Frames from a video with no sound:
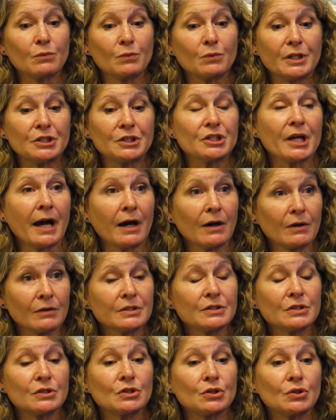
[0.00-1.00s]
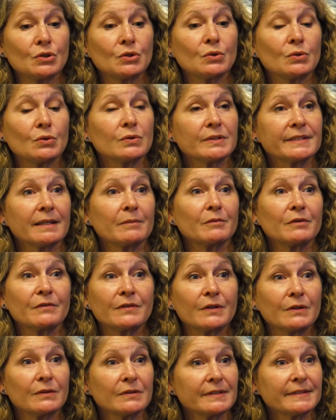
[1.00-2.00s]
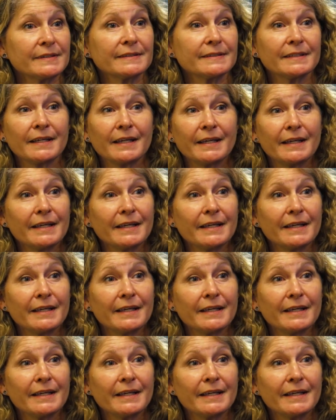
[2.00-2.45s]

reach out to some of those